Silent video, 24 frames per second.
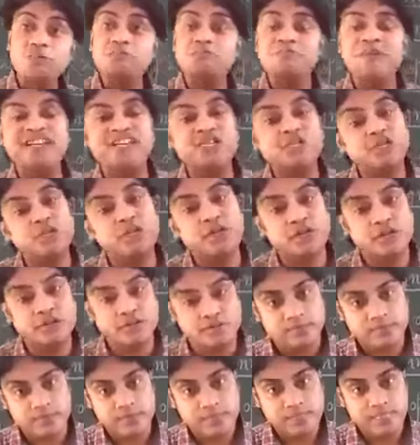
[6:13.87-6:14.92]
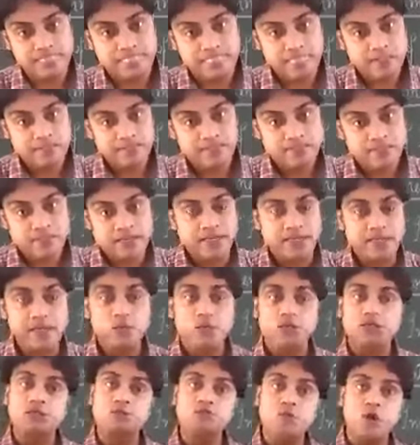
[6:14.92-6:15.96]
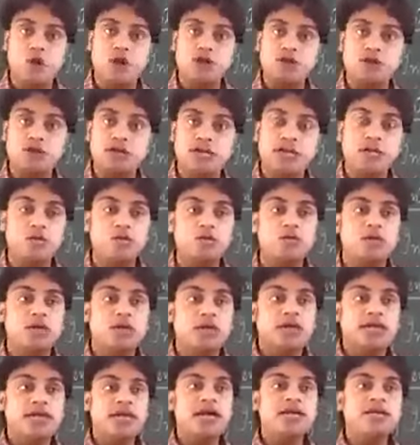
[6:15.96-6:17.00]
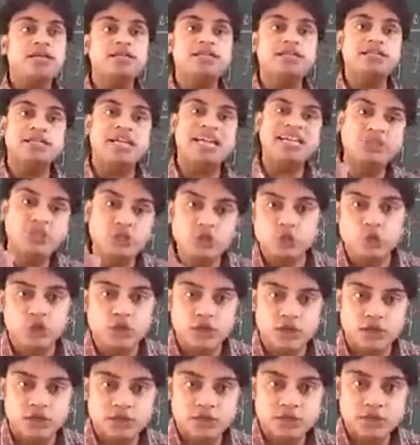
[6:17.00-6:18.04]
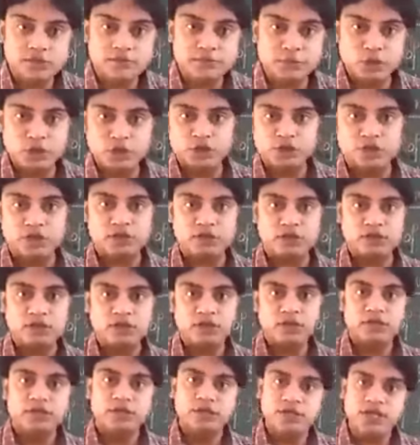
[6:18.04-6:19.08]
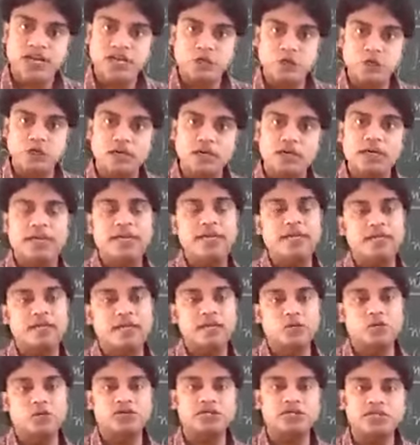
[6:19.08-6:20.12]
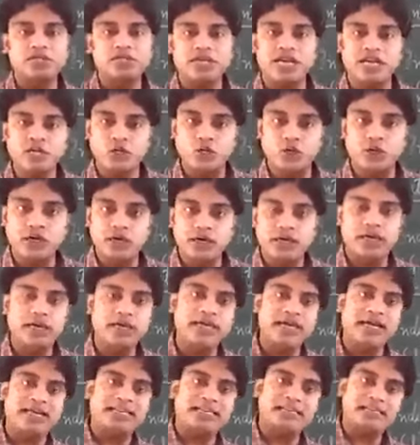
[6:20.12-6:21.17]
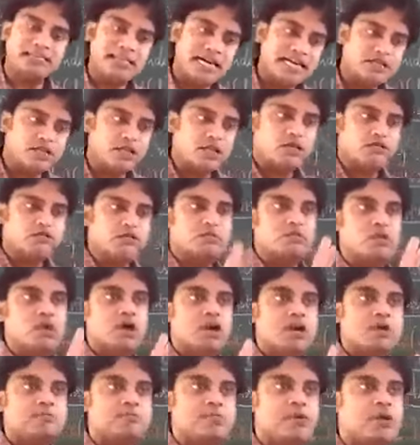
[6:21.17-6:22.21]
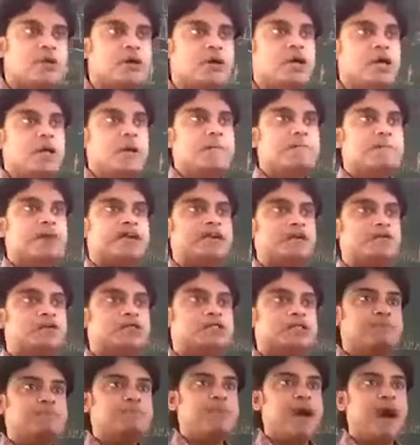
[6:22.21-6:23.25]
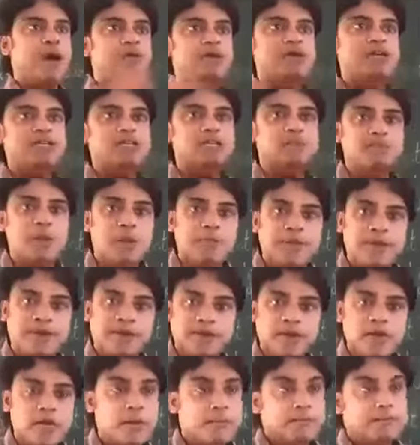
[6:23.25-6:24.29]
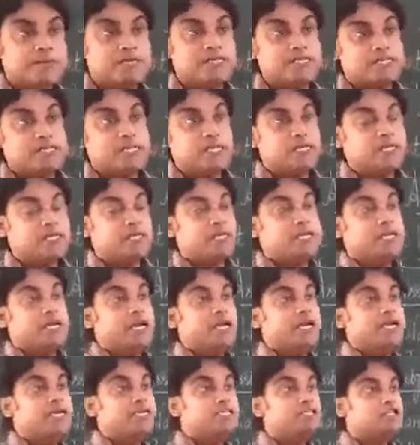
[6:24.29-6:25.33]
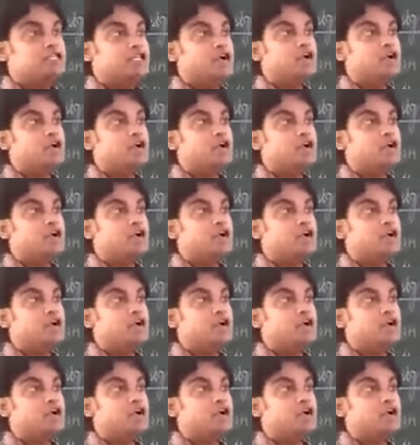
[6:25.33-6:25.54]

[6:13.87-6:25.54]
pension. He was Mughal. He had a titular position. Titular king. He was a titular king. He had the title of the Mughal emperor, but he was a powerless puppet. But still, Indians thought